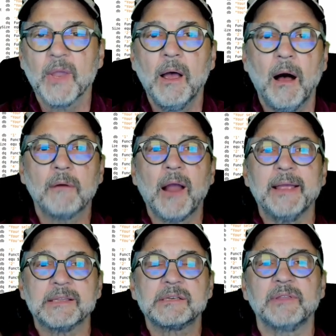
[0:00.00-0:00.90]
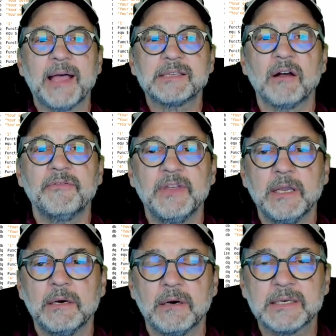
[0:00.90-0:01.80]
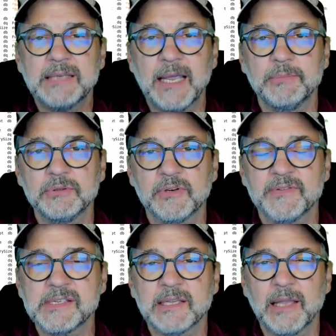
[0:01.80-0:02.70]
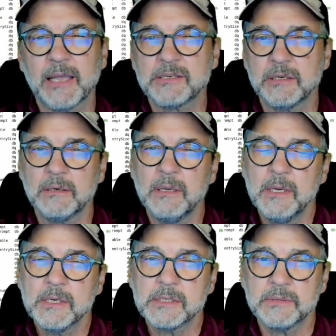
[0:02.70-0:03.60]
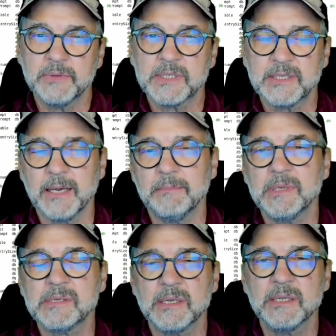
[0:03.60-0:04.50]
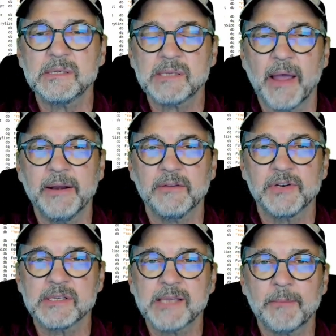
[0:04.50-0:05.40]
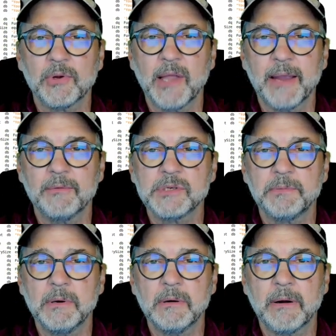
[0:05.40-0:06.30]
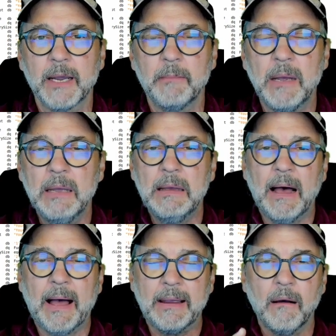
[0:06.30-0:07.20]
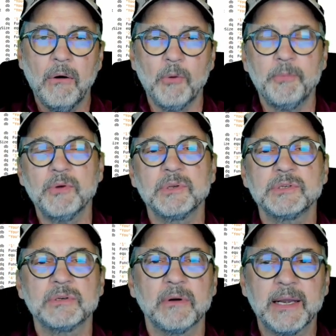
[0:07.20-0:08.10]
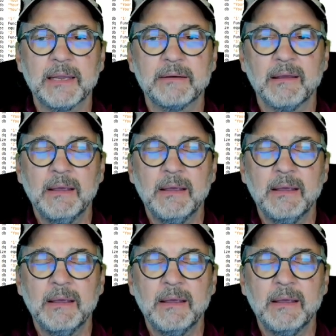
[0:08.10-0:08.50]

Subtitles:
All right, so that's our video on table-driven selection, switch statements inside of an assembler language program. I hope you enjoyed it.